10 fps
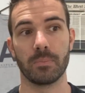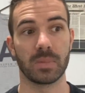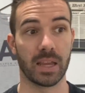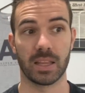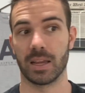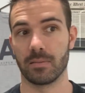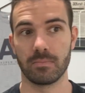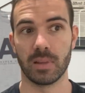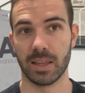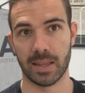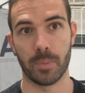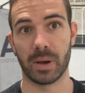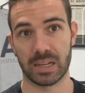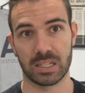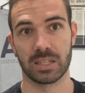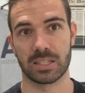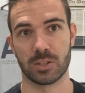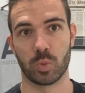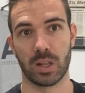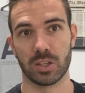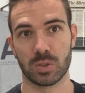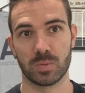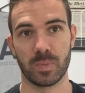hit their baskets as well as